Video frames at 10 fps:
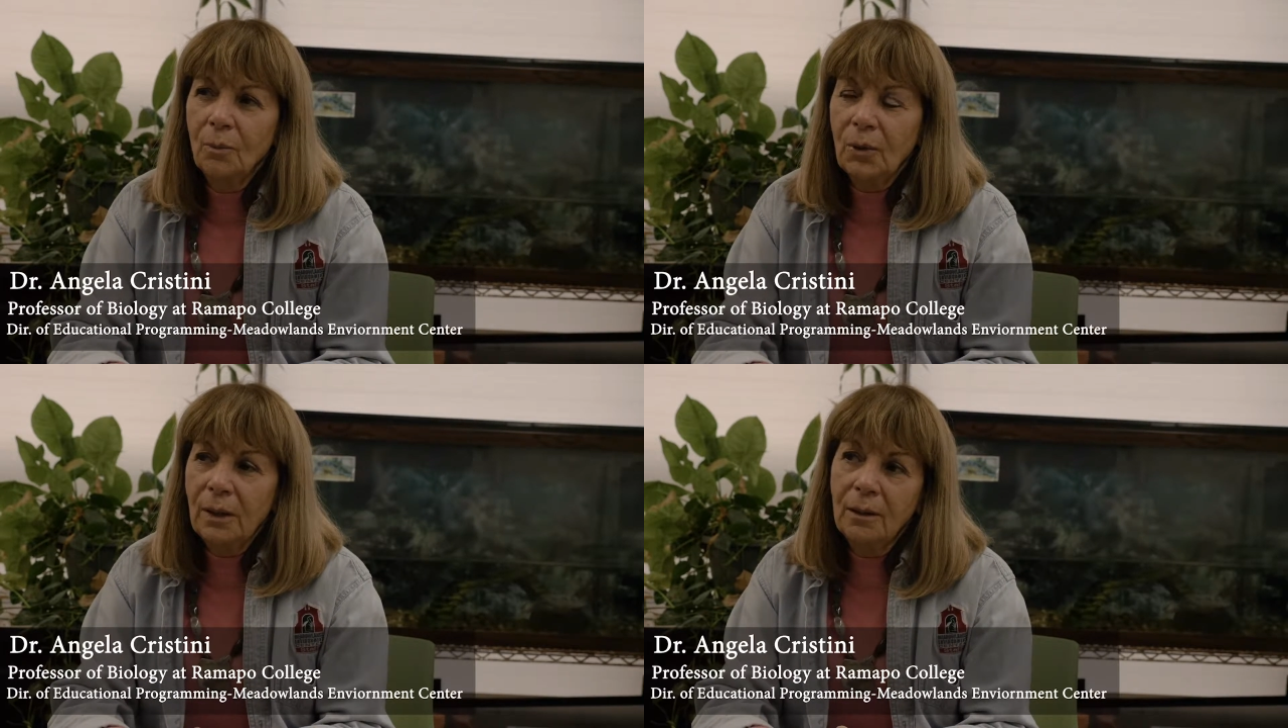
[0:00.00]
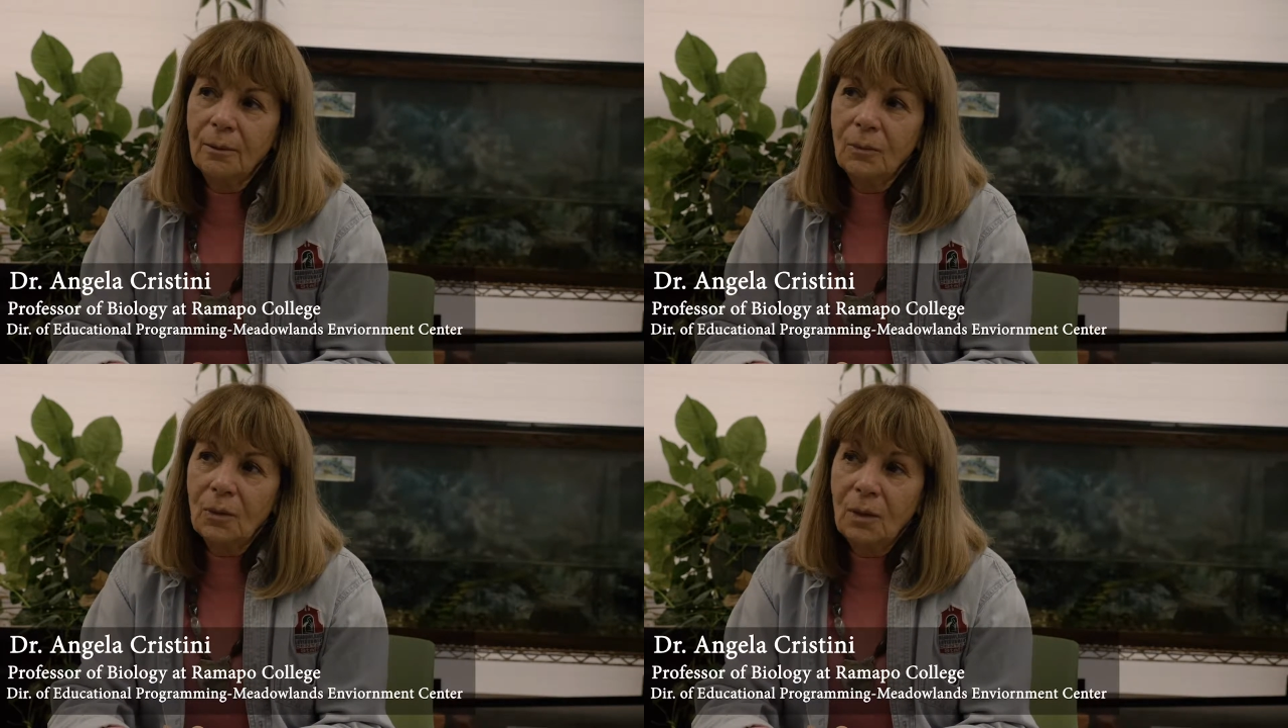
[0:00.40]
bring
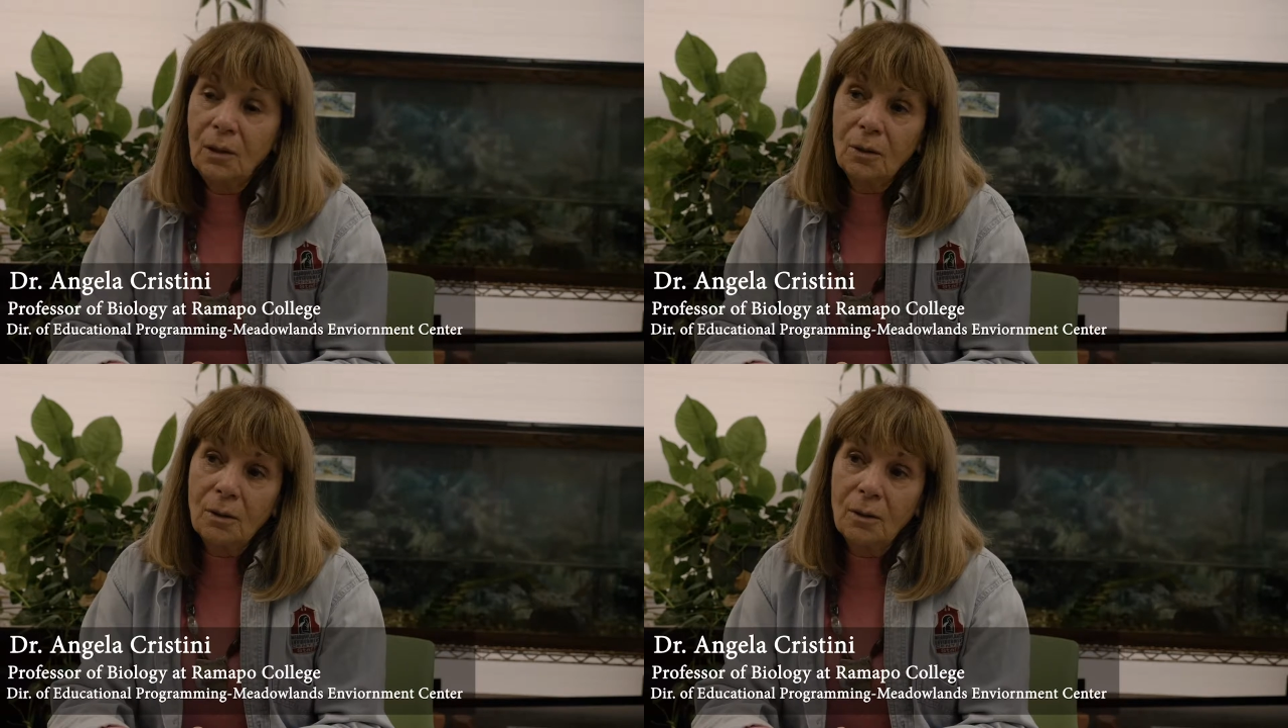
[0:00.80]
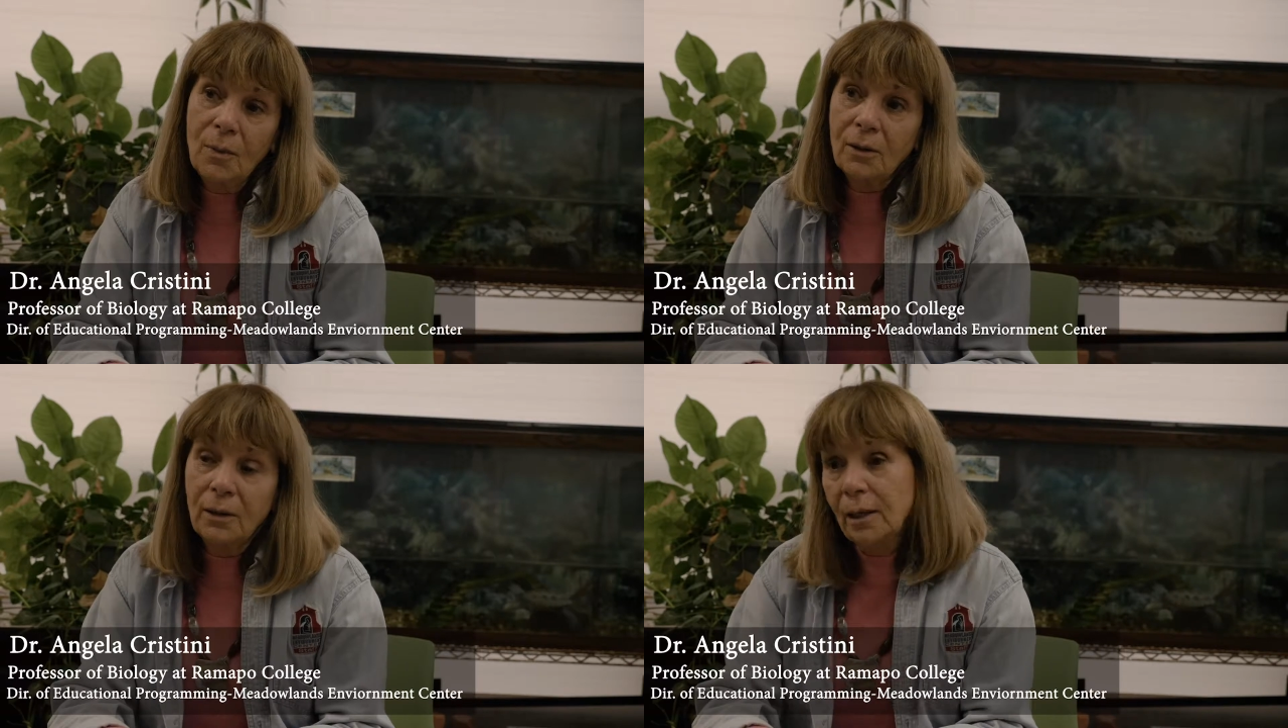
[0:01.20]
them here to the
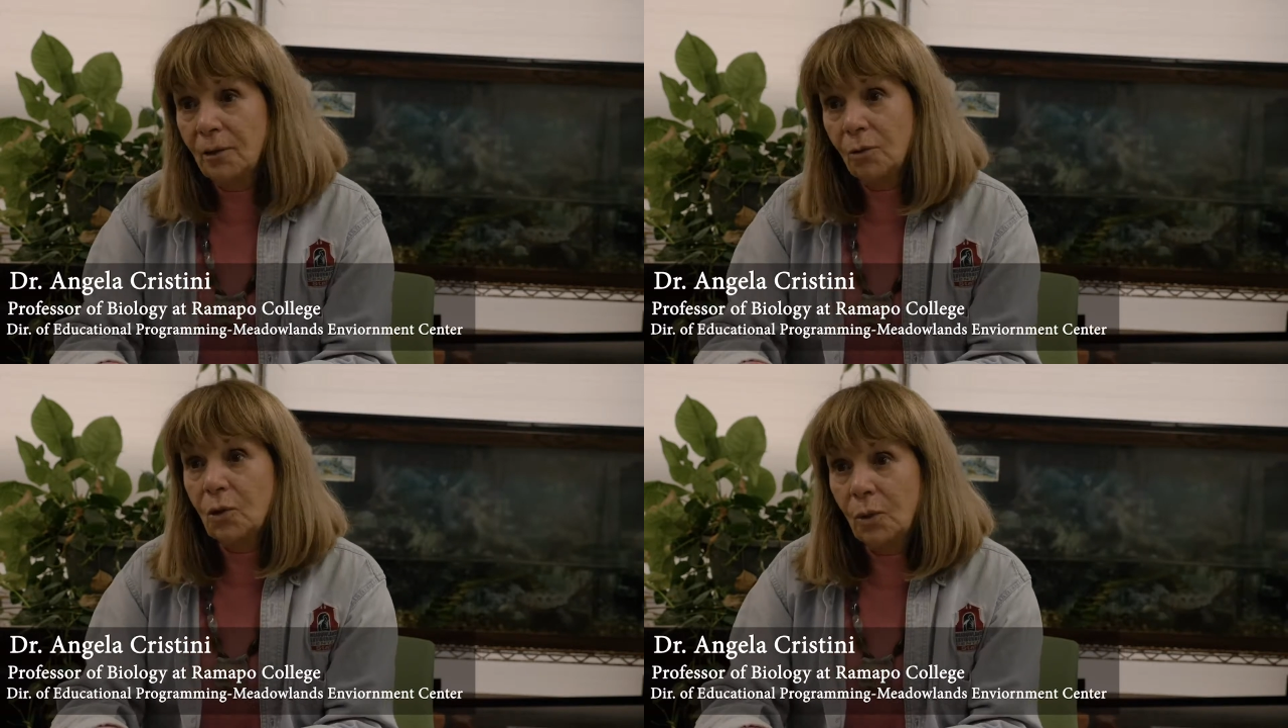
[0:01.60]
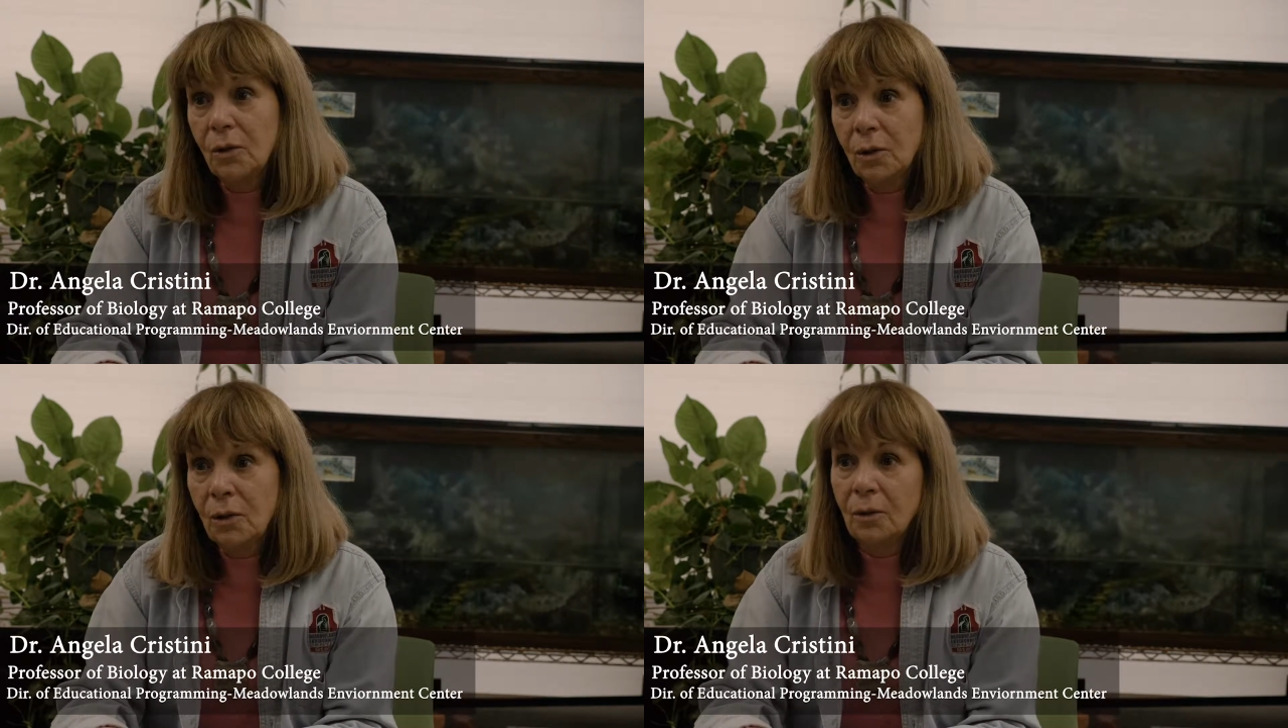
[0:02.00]
Meadowlands, which we
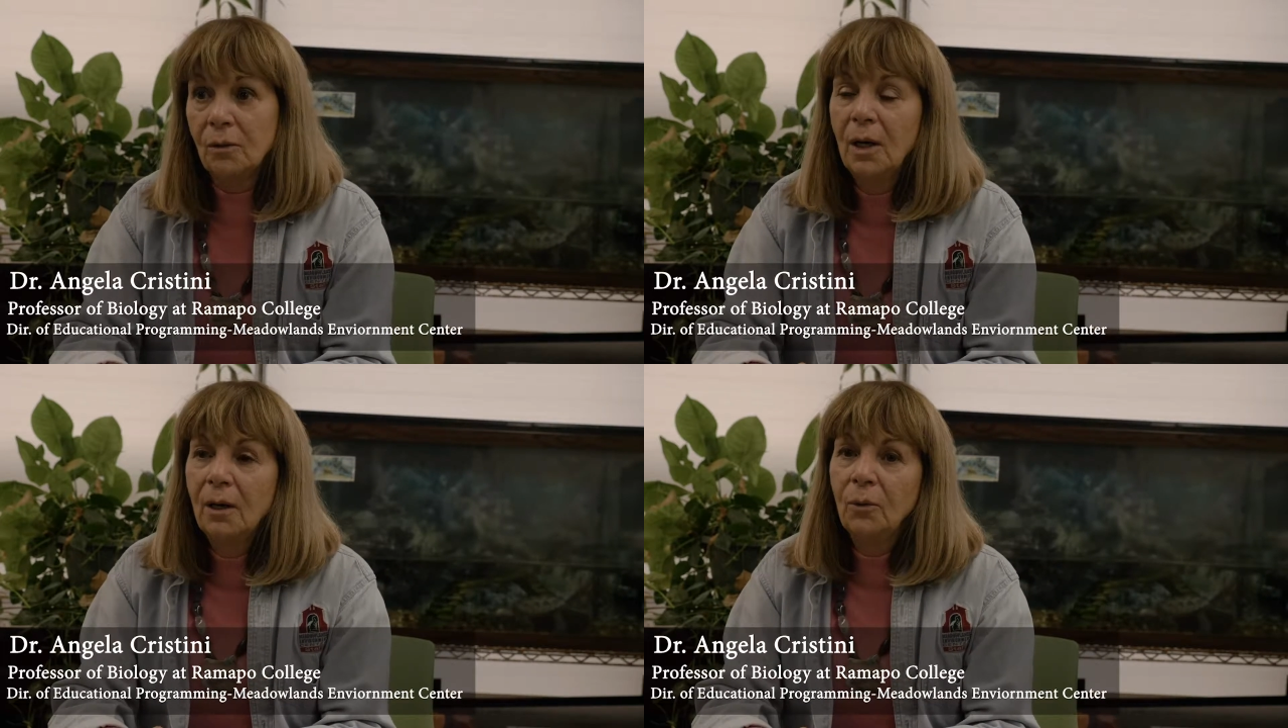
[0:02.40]
could do,